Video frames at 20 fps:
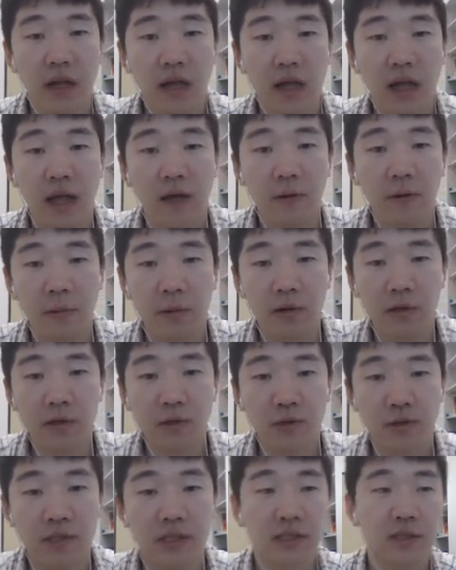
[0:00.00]
and we want
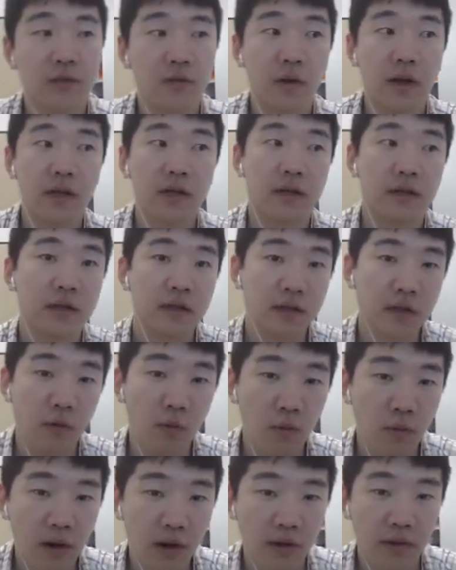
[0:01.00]
to extract the
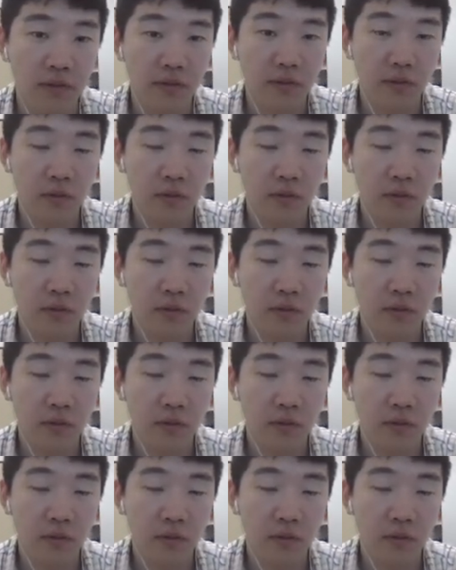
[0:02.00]
one.